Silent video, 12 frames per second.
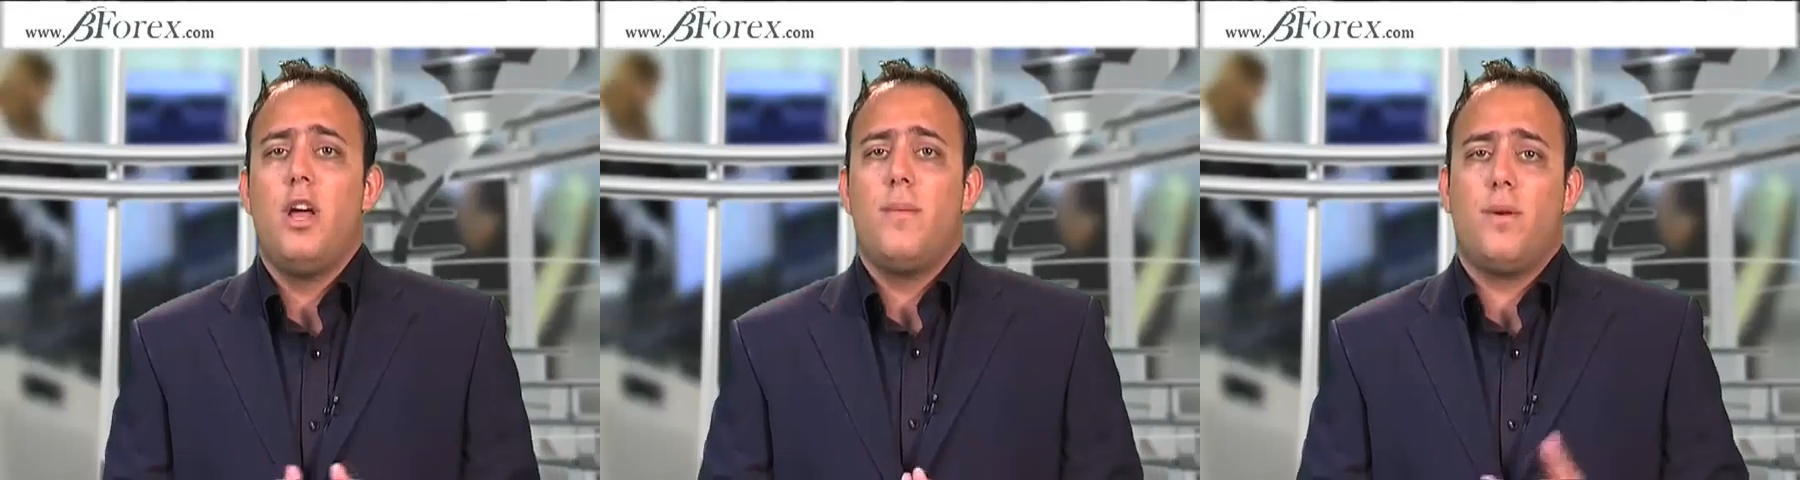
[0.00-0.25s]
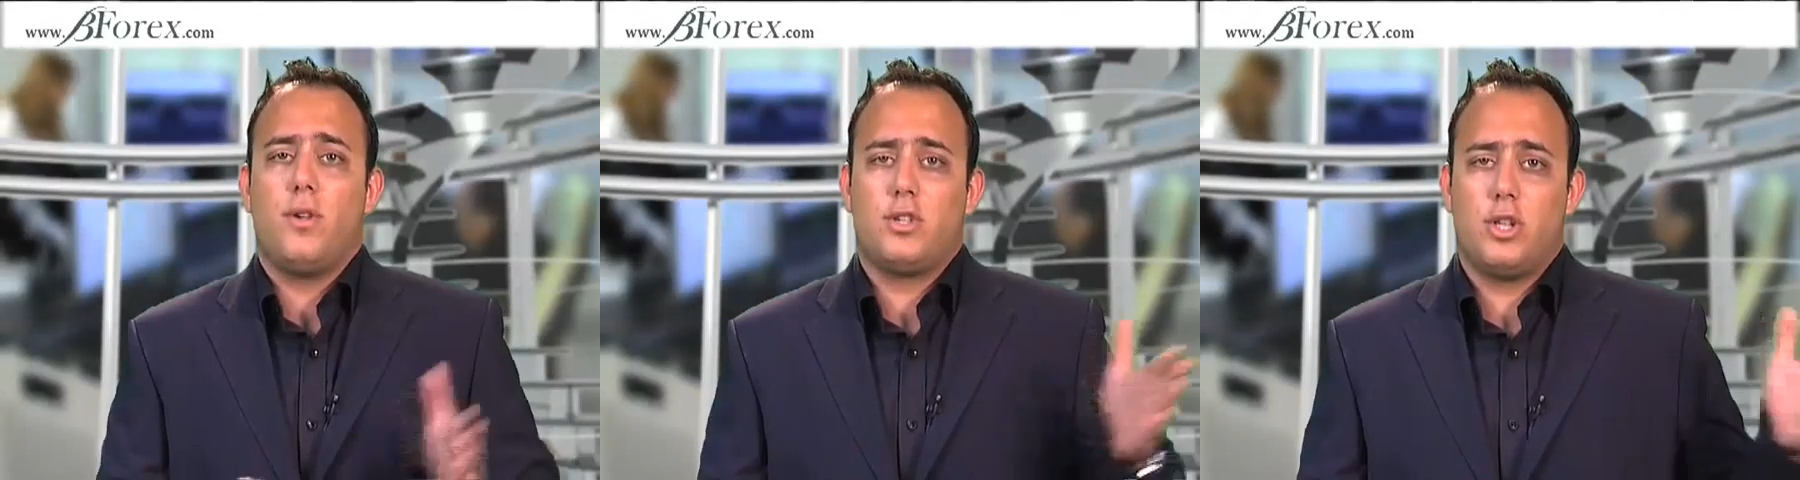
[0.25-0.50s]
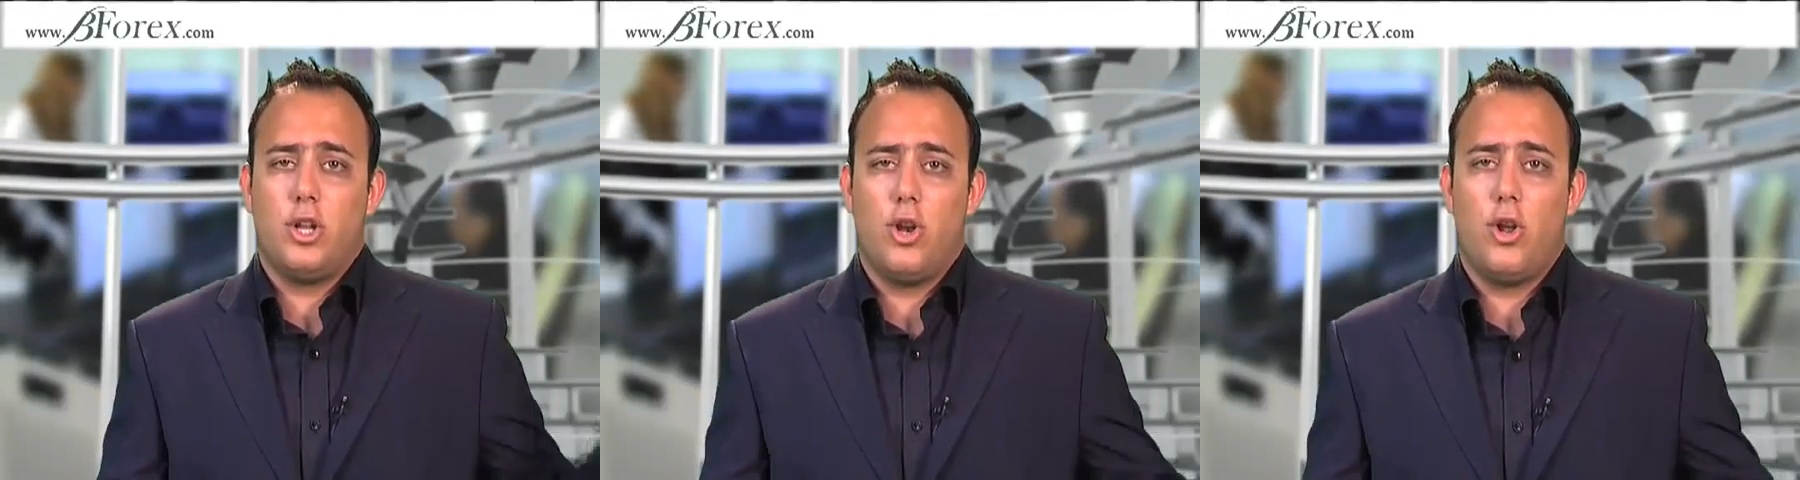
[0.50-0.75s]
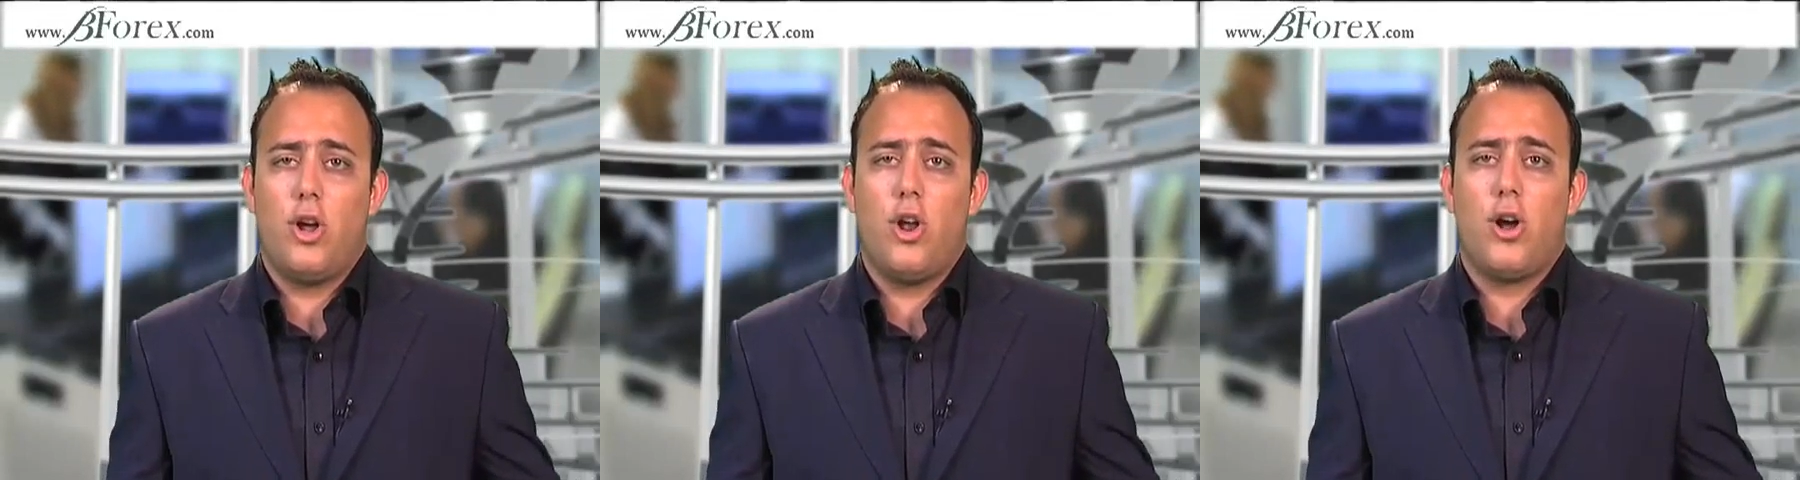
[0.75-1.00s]
but also on
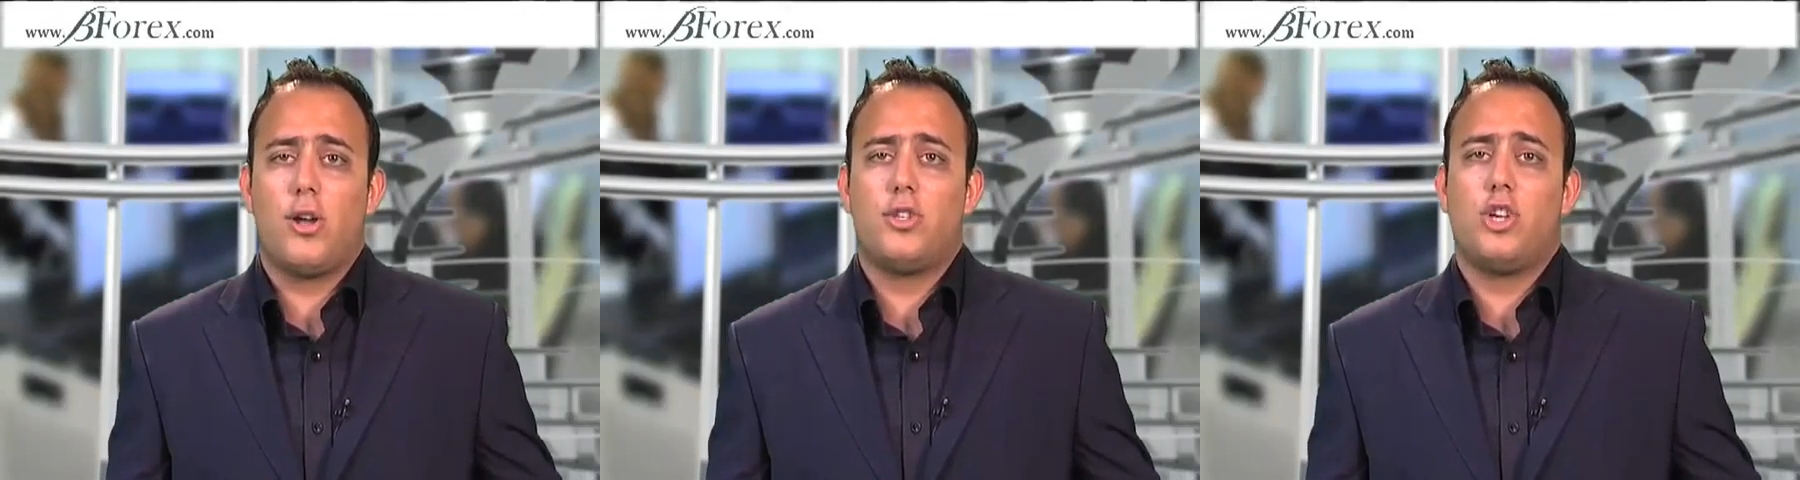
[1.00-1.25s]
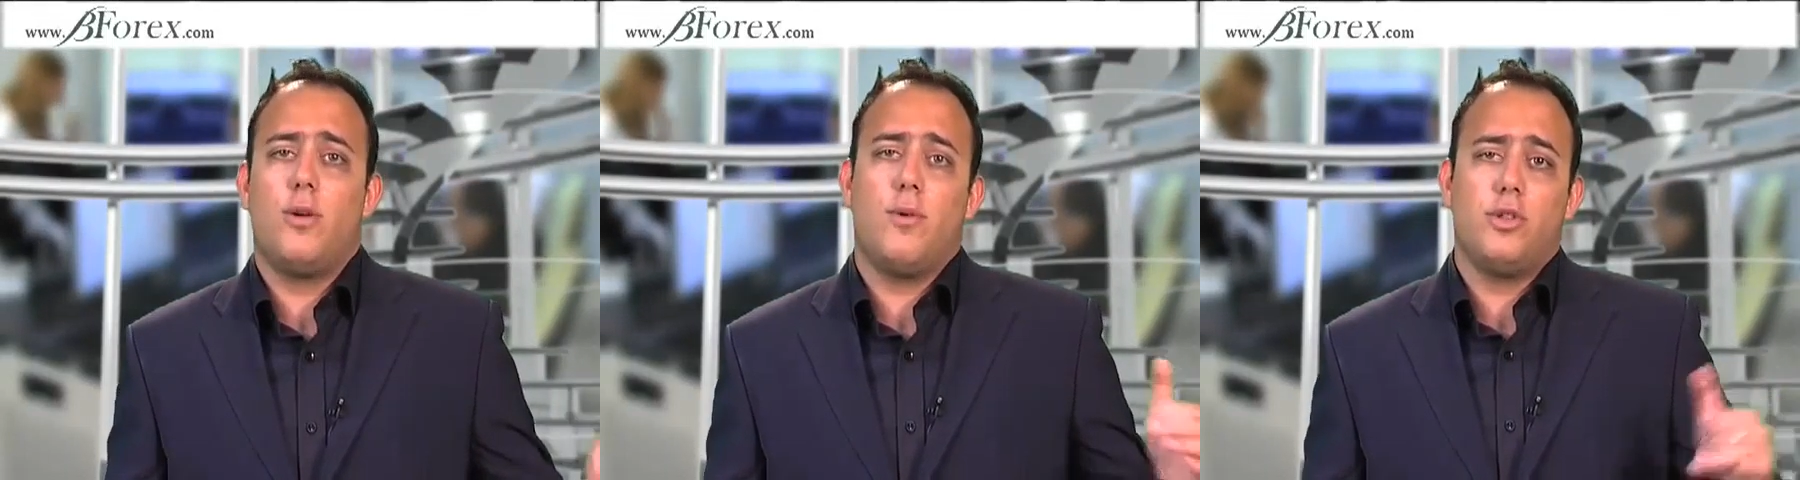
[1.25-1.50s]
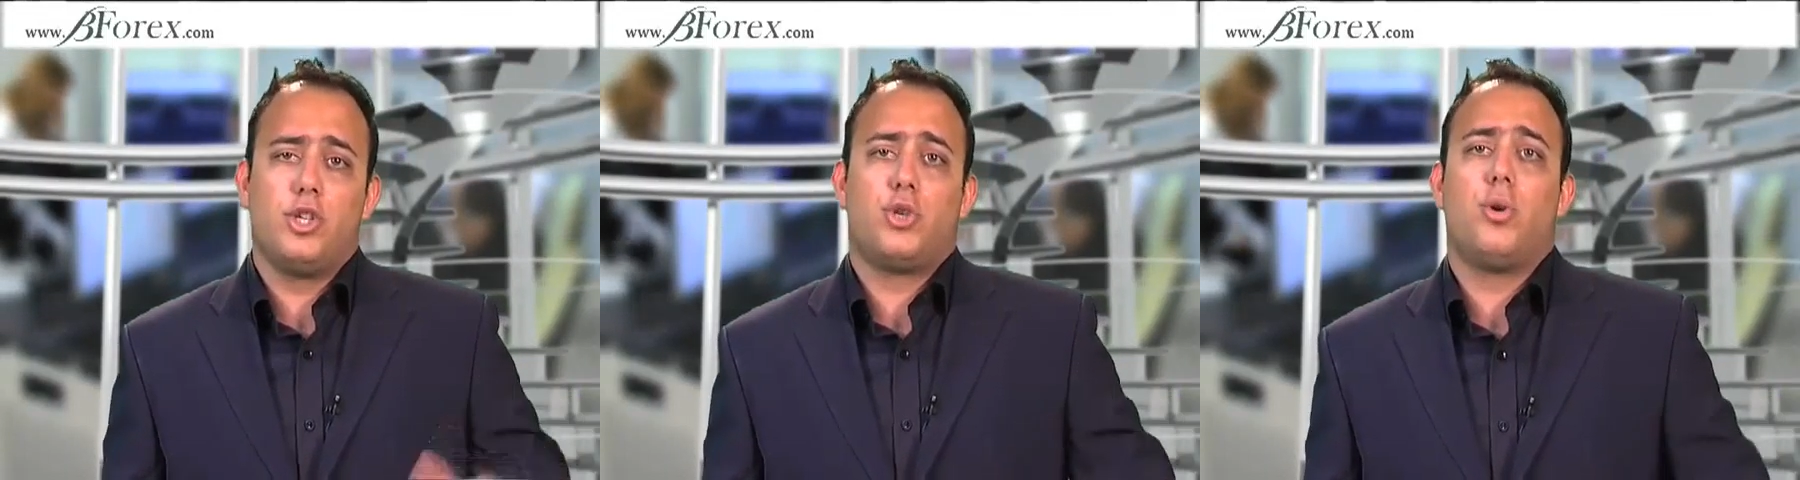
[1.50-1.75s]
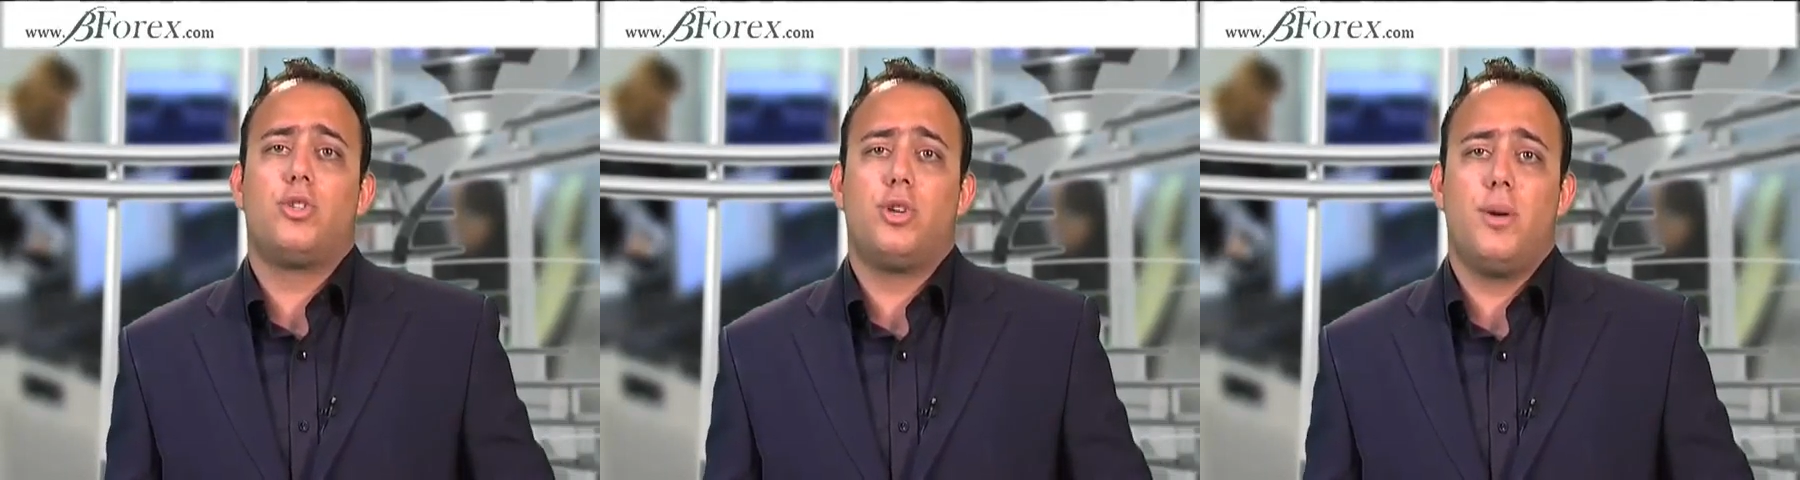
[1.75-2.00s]
the longer term. On the
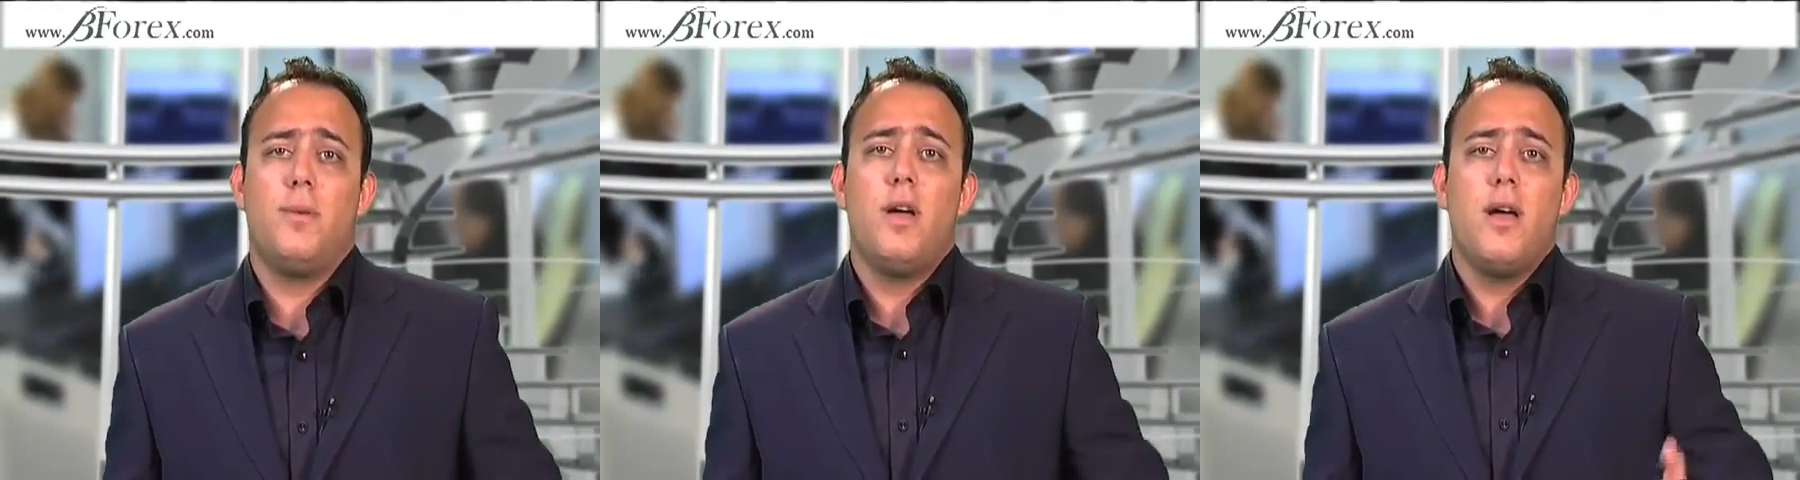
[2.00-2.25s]
shorter term,